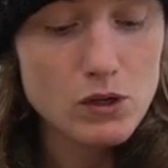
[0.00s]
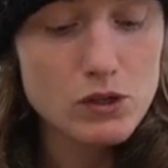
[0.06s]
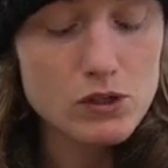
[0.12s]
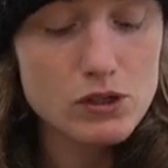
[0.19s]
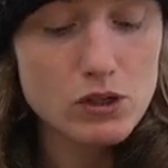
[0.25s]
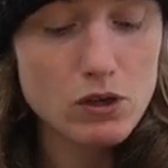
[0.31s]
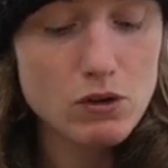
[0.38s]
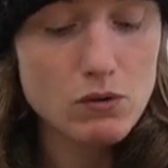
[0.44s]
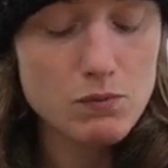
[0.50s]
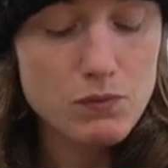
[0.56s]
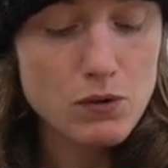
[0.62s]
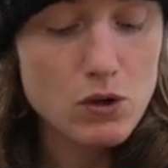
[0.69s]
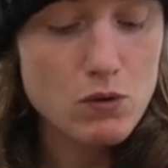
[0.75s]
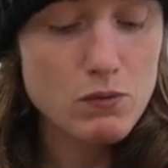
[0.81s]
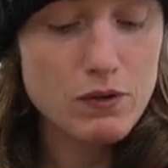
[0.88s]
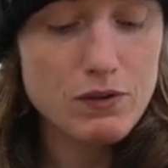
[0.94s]
So
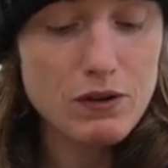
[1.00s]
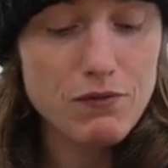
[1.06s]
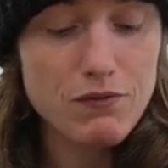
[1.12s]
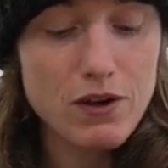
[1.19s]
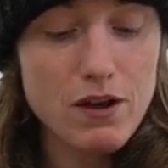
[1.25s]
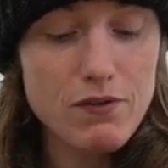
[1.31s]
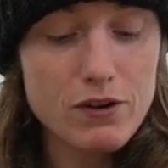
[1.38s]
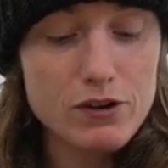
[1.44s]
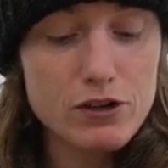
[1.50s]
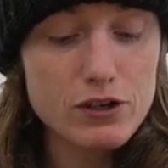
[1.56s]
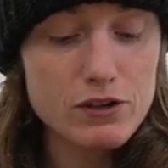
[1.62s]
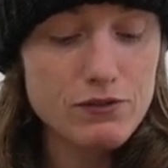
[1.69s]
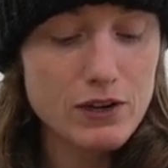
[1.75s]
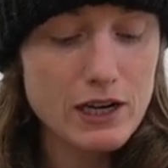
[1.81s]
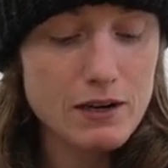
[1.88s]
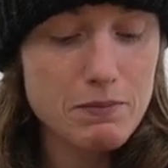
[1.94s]
we've got 500
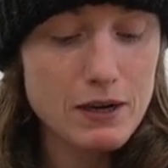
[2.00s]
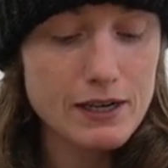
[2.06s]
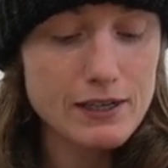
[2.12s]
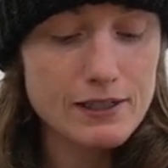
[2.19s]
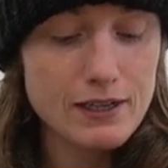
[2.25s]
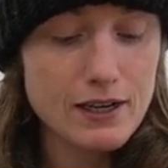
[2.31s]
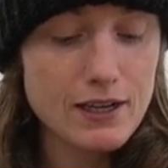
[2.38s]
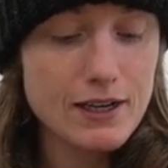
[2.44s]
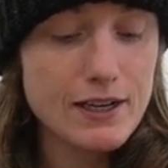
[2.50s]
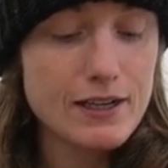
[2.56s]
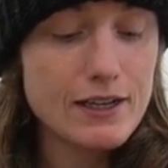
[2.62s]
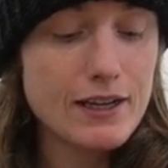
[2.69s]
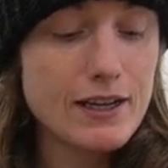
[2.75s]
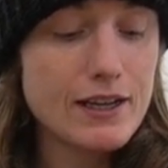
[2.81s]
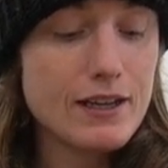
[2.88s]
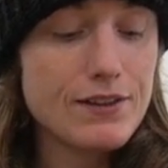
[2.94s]
divided by 9,
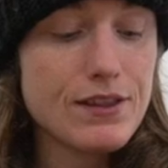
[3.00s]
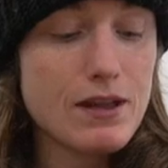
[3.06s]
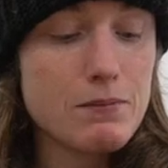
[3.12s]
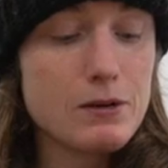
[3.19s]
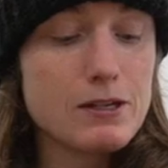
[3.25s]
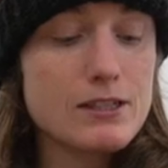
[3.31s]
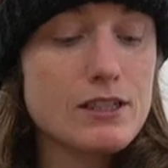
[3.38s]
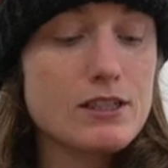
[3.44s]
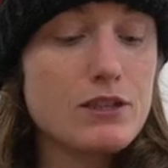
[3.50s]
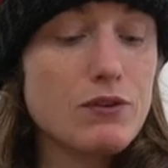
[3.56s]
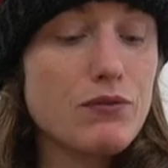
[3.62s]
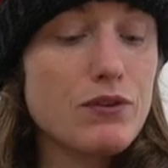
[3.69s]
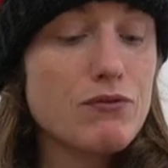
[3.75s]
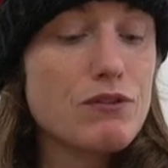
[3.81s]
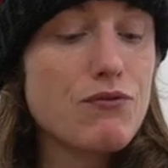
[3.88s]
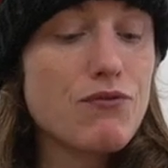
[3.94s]
and that brings us to
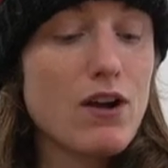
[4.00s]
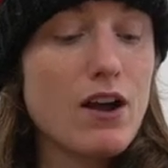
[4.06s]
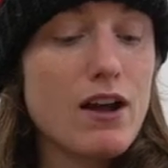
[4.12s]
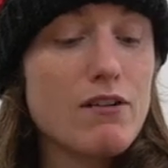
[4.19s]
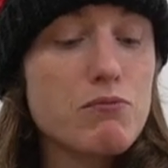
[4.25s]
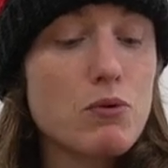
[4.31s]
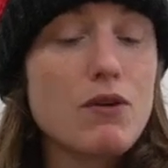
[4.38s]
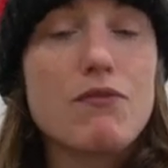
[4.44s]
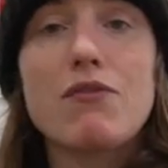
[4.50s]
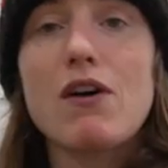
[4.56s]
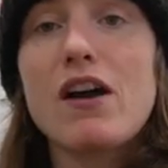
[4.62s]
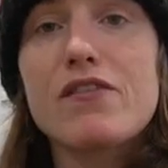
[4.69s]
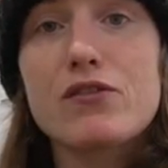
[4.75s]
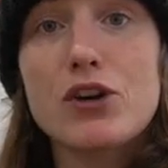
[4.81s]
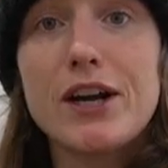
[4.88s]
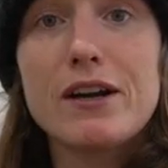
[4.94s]

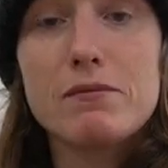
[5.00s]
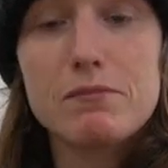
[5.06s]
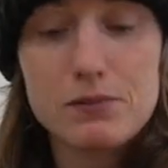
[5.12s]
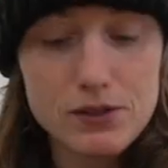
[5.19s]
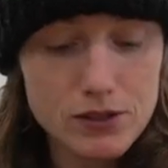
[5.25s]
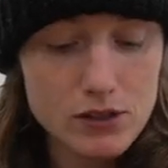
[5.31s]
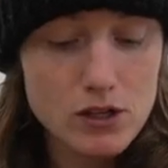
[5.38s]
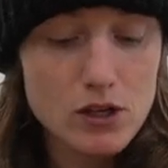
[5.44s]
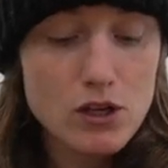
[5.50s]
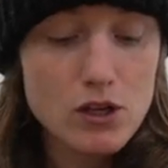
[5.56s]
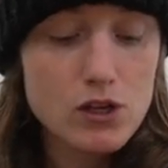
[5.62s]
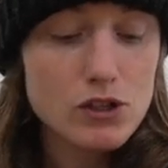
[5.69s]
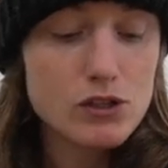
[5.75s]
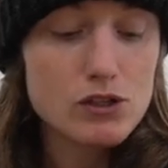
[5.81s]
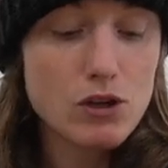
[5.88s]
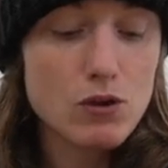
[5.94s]
55.5 grams.
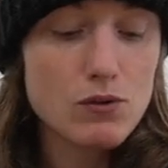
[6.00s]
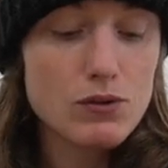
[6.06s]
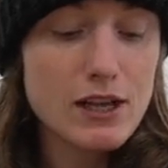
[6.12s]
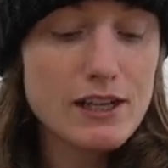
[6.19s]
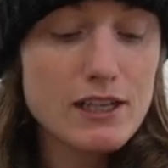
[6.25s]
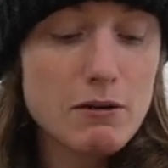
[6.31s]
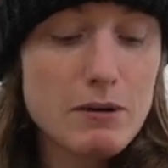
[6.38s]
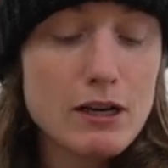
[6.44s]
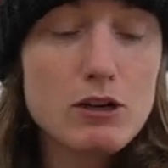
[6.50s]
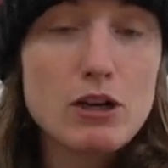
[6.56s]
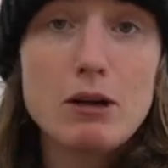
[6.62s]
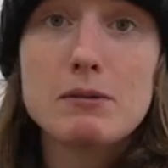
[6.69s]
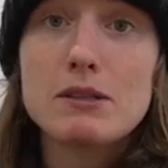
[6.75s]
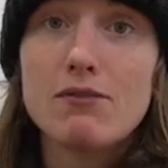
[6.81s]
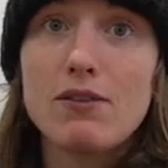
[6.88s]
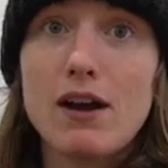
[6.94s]
So that's how many
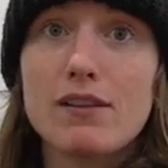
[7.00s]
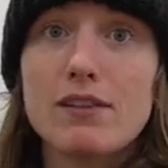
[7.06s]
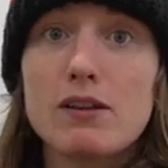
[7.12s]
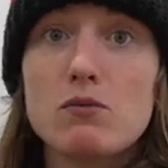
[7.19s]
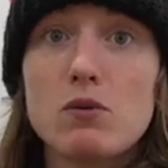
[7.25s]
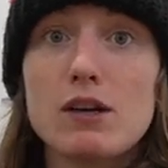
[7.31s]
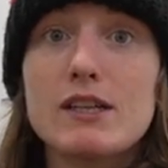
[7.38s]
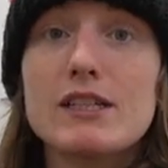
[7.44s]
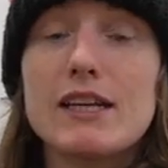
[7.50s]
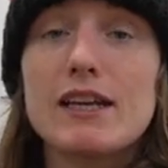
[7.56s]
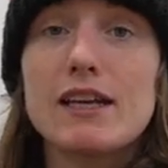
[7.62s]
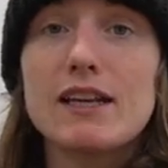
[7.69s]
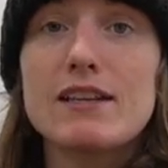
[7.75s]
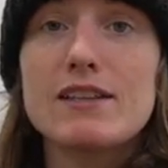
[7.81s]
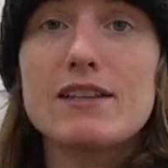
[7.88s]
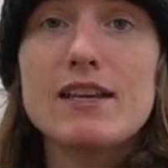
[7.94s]
grams of fat they'd want to take
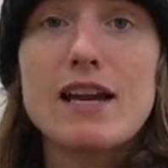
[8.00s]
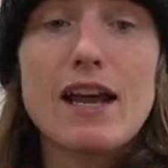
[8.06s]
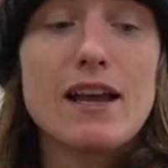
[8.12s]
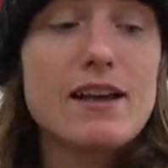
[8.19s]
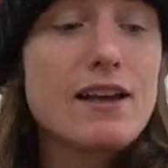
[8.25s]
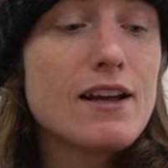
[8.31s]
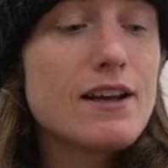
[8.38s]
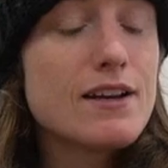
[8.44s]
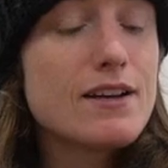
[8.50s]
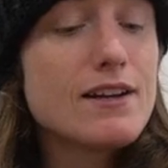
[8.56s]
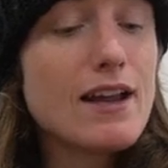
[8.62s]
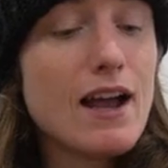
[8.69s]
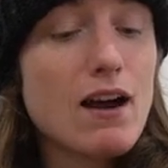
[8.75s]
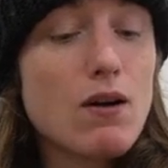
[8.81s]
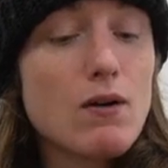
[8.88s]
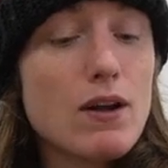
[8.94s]
in the day.
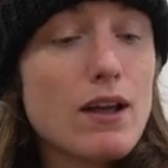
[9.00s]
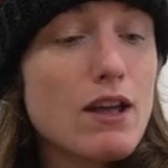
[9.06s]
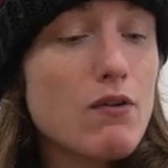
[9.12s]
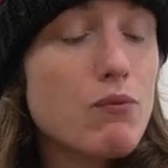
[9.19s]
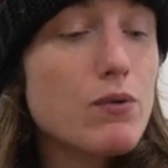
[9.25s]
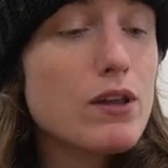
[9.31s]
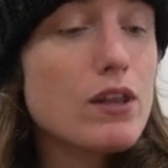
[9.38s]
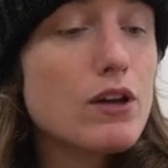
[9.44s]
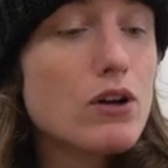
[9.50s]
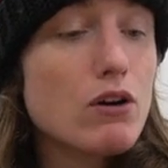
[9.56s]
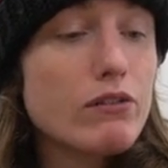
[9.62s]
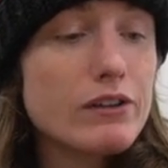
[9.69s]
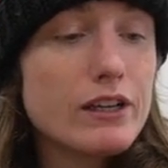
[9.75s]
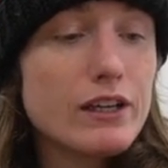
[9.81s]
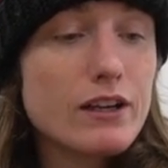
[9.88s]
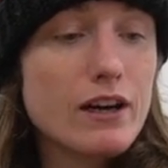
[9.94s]
Now, if we look
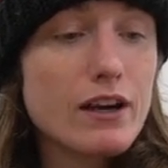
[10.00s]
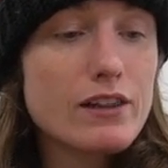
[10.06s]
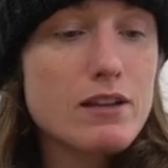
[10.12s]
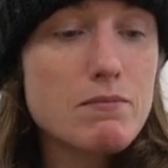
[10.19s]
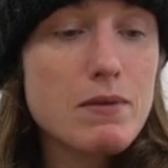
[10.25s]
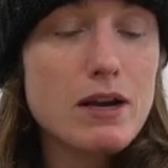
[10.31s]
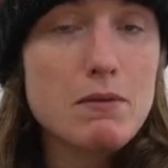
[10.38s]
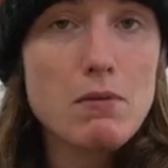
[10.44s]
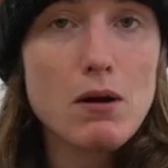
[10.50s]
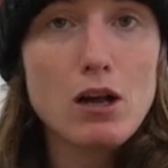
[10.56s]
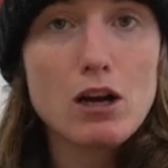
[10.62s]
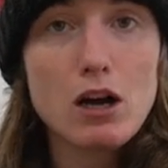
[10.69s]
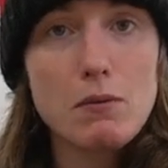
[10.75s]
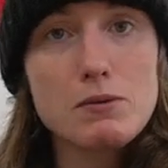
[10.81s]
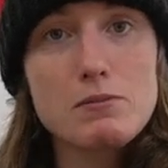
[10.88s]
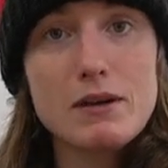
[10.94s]
over here at the
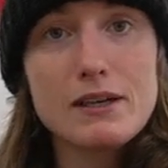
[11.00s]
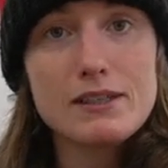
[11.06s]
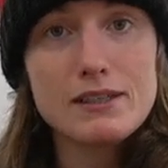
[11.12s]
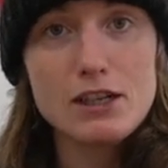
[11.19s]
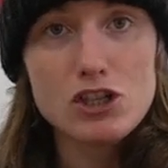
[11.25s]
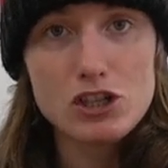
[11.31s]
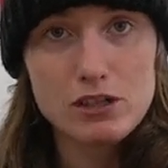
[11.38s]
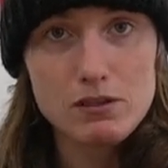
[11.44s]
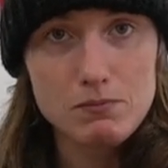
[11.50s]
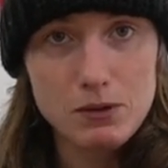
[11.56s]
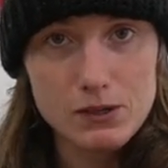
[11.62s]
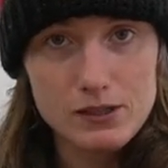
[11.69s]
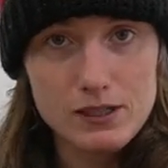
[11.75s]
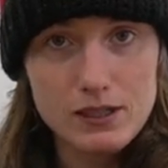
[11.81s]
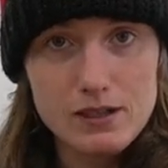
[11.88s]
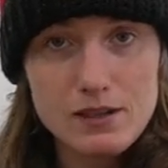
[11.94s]
metabolic optimization
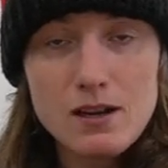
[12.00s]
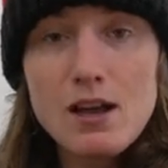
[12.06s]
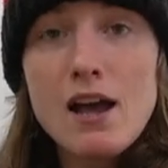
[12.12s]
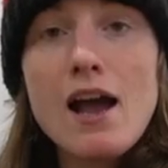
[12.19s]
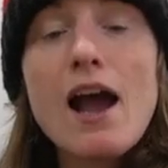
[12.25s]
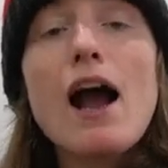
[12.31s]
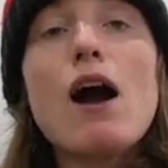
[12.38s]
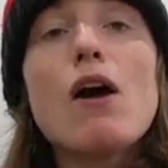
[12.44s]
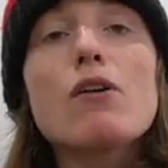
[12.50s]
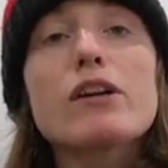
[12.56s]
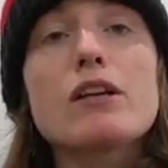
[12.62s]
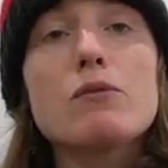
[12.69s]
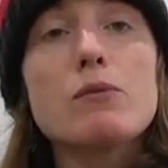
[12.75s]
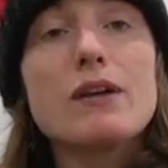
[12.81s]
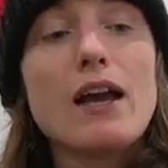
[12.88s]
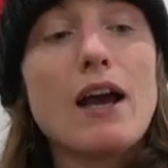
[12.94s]
person, how
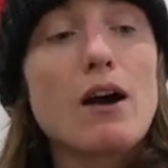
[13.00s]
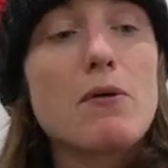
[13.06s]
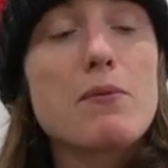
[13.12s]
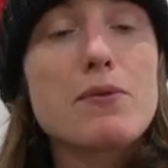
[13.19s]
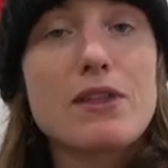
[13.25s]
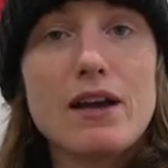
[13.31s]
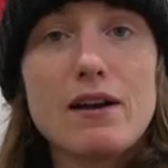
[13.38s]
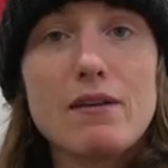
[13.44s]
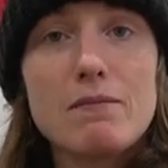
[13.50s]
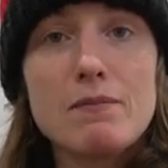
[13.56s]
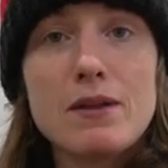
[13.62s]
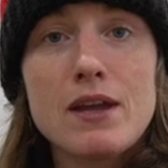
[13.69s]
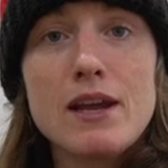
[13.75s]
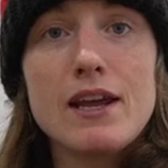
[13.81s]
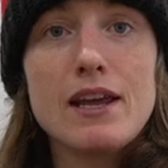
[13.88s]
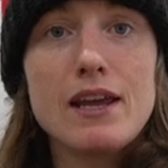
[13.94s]
can we help them
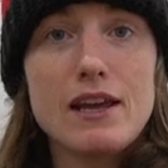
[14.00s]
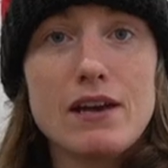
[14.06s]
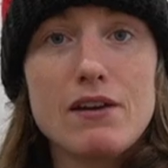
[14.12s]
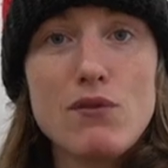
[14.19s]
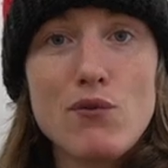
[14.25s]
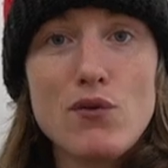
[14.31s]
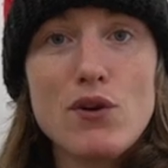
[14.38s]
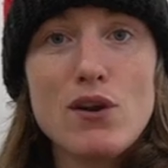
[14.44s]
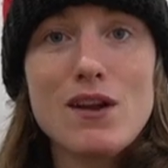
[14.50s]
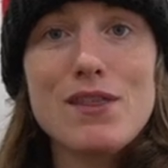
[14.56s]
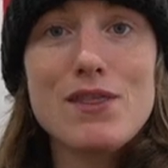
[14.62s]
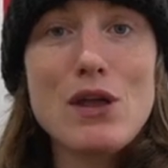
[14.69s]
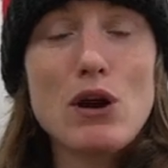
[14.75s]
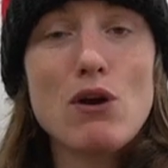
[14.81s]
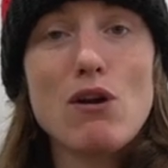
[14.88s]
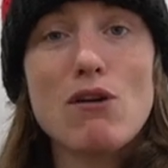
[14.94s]
if
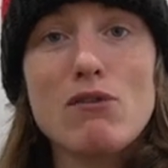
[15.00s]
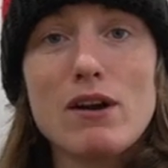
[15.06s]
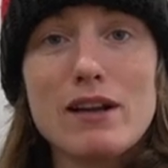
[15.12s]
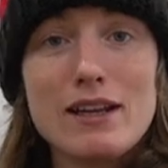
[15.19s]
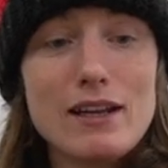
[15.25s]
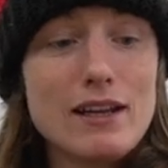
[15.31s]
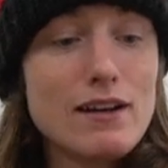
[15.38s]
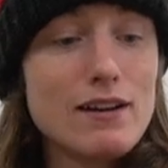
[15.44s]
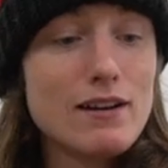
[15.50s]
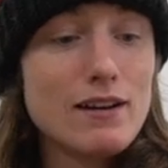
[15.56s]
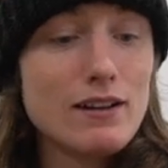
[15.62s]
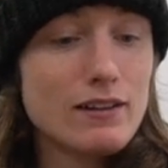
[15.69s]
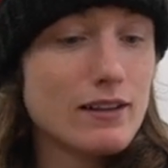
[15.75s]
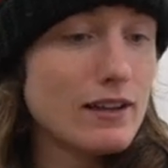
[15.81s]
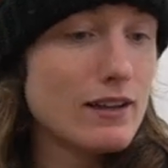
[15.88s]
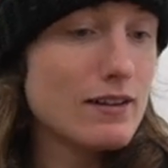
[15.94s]
they're already
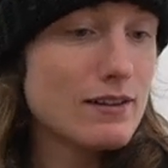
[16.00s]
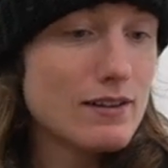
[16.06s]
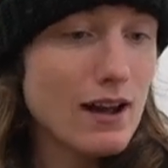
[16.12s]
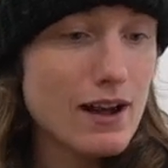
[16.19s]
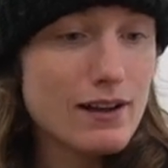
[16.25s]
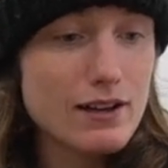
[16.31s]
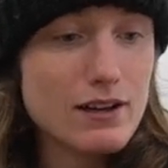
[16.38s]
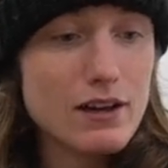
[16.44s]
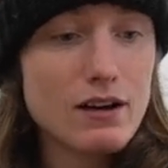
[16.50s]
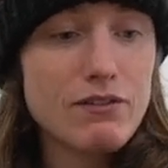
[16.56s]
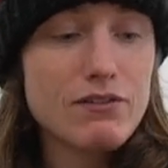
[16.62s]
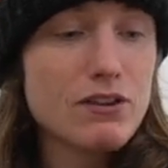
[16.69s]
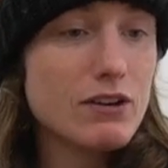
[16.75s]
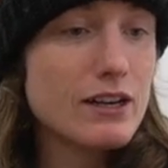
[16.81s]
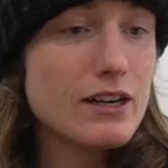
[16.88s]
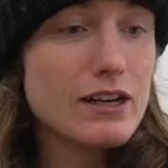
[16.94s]
eating like not enough?
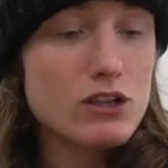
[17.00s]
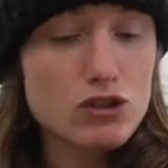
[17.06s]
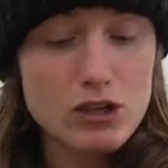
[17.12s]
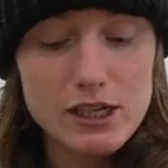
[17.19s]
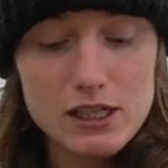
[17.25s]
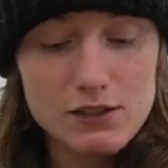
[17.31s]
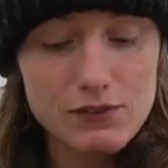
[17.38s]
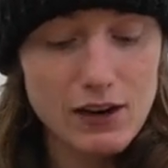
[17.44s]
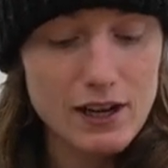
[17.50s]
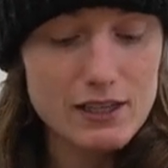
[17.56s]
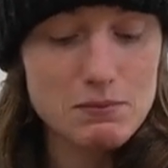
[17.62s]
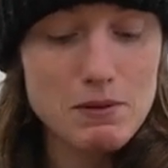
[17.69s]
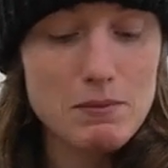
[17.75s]
They're eating trace fats.